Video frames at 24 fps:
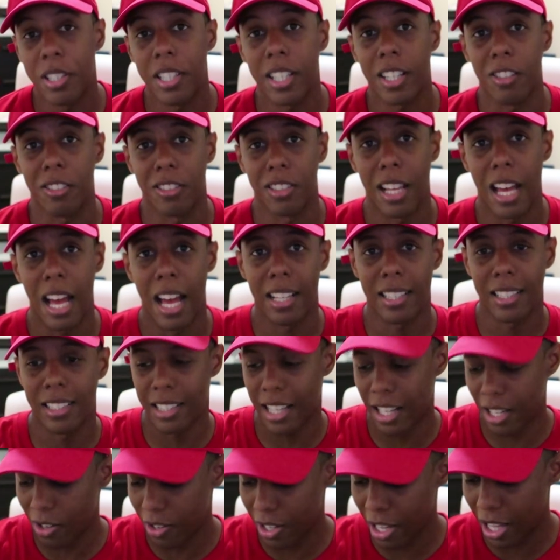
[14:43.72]
stickers last
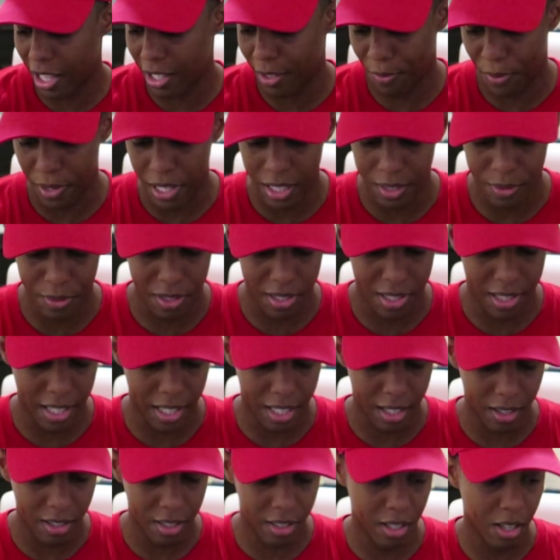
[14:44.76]
because I know y'all's been for
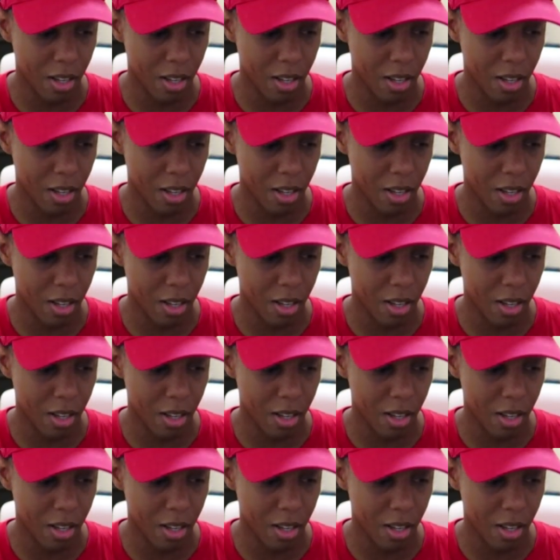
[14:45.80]
stickers.